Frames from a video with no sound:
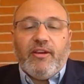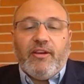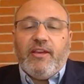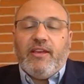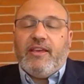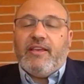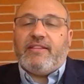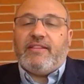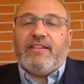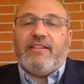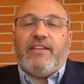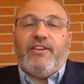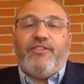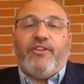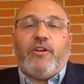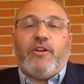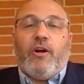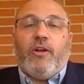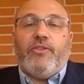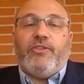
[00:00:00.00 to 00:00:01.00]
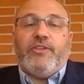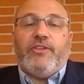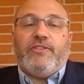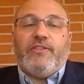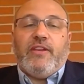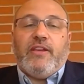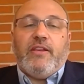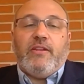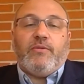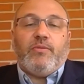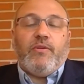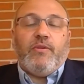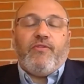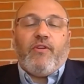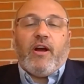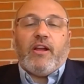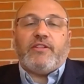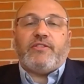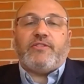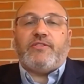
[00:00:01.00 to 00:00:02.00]
It's a difficult disease. We've
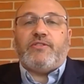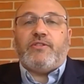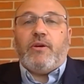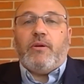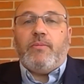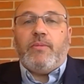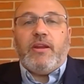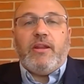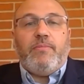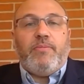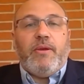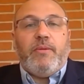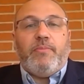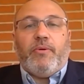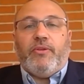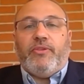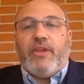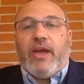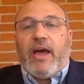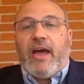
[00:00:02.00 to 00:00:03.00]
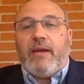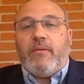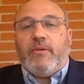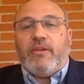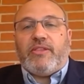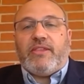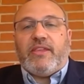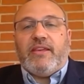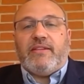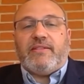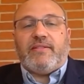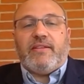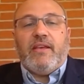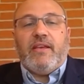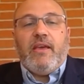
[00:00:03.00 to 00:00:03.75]
watched so many people die with this.